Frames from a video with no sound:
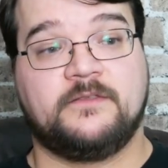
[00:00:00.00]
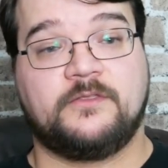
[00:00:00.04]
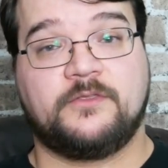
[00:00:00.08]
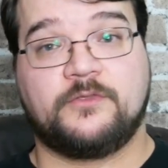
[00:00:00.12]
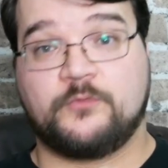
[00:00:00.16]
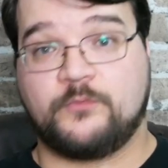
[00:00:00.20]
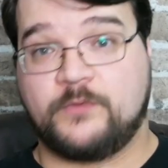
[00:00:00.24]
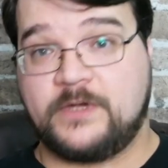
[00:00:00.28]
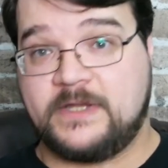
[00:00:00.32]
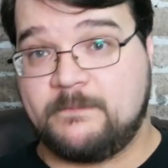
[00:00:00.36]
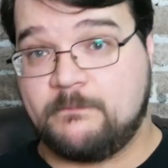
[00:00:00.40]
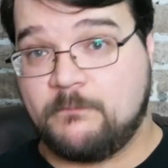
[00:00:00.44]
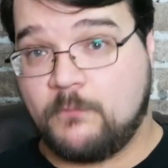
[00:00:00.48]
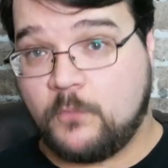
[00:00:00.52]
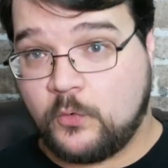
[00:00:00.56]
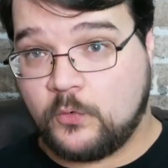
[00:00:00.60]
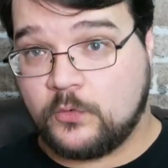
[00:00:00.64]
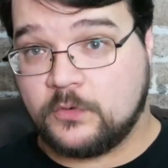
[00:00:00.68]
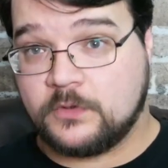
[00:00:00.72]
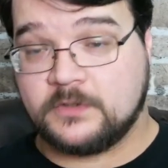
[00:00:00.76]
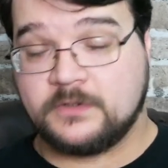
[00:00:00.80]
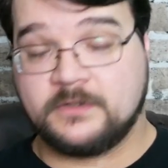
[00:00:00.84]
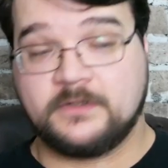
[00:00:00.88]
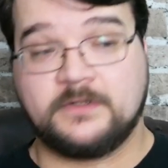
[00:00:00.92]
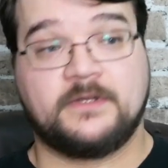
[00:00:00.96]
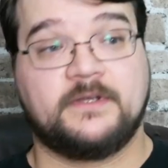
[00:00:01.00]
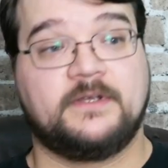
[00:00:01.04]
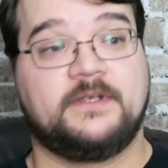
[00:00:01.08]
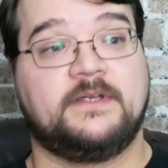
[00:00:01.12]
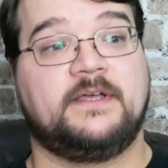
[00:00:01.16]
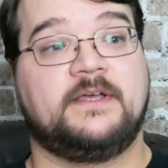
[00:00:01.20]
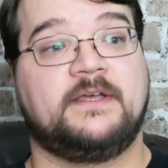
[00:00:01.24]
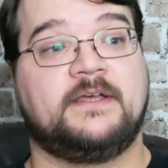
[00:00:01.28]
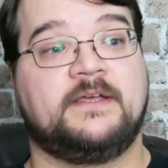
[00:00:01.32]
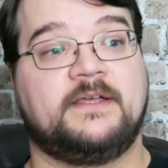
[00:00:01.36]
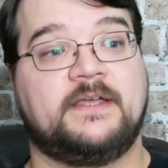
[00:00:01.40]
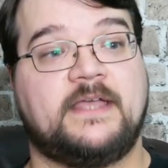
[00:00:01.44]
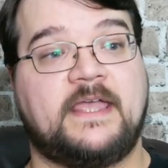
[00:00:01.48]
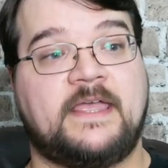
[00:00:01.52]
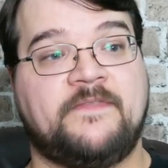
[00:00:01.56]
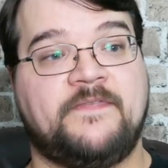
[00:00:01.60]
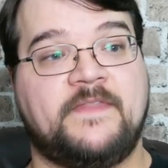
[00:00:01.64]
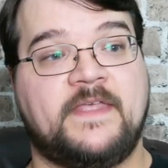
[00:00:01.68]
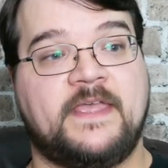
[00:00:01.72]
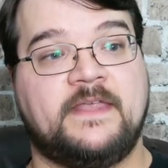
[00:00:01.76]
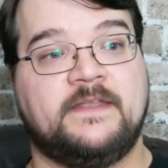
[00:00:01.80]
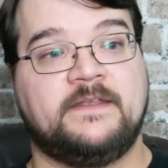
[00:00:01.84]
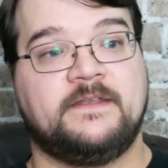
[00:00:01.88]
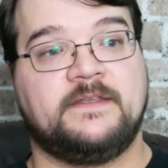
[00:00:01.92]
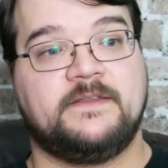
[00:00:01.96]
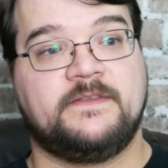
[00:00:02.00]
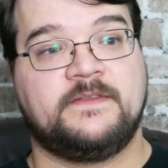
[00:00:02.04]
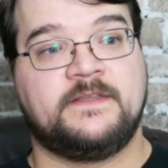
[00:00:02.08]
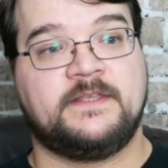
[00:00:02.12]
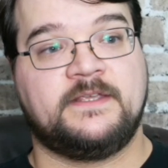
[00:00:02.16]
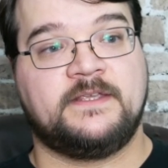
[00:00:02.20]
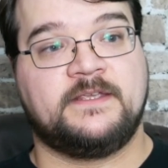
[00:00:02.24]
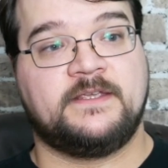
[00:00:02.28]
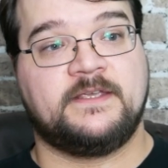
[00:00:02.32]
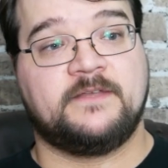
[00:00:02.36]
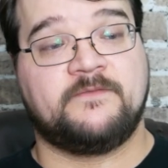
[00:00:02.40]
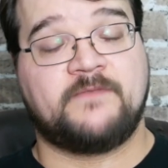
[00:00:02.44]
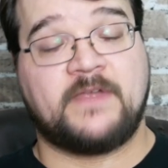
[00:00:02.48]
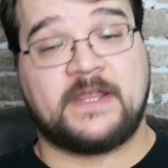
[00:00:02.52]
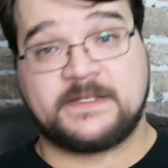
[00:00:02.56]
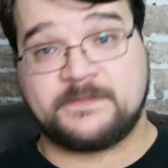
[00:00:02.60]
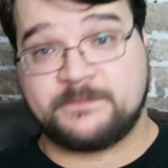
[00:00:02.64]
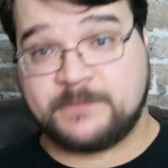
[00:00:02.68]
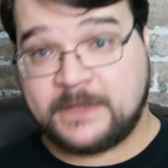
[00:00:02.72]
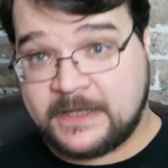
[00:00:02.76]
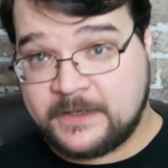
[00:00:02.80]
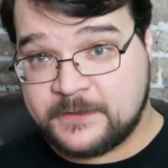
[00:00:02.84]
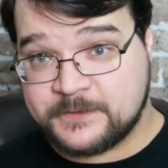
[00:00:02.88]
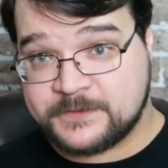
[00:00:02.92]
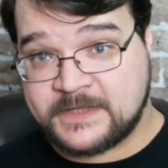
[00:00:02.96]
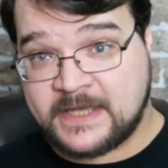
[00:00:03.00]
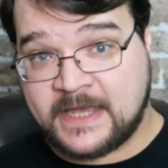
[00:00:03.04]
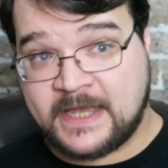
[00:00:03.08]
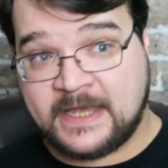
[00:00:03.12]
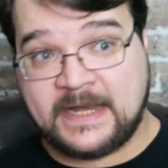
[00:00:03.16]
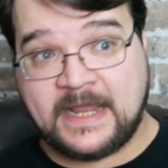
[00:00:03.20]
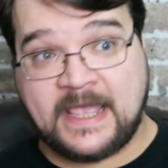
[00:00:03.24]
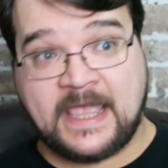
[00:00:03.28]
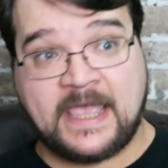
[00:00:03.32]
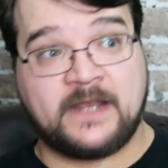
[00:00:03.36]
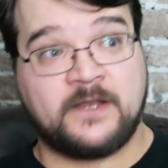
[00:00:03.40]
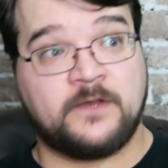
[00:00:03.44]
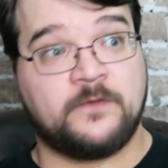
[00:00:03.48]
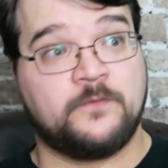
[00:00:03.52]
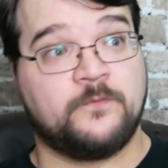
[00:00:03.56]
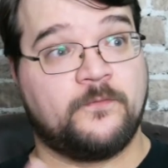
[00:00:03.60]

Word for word: 3 more, and then the Advanced Player's Guide added